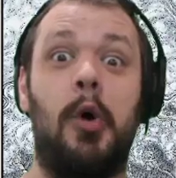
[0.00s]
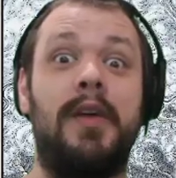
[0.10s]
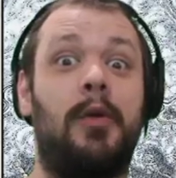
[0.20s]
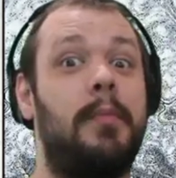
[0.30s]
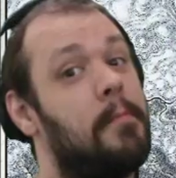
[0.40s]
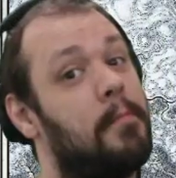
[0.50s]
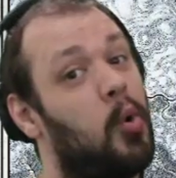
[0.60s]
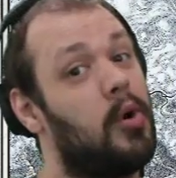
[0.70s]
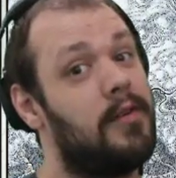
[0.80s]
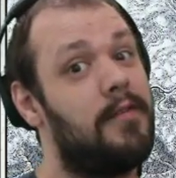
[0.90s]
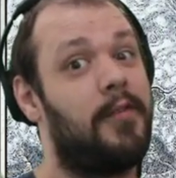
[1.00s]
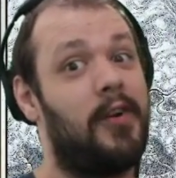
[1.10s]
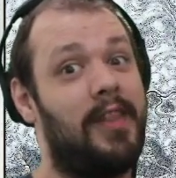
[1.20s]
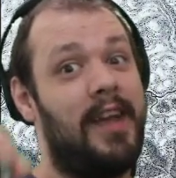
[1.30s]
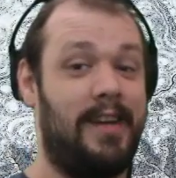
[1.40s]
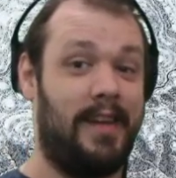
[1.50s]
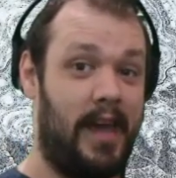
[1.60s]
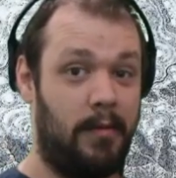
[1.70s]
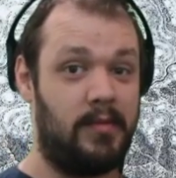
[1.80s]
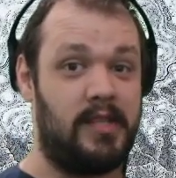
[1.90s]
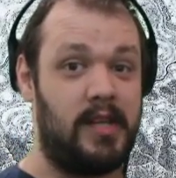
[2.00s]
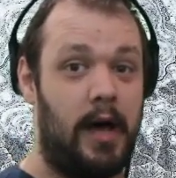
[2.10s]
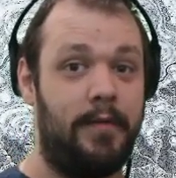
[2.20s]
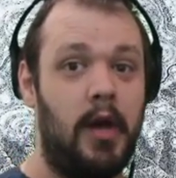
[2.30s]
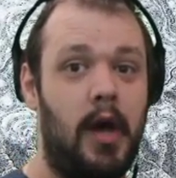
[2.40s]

That'll be important for late game stuff.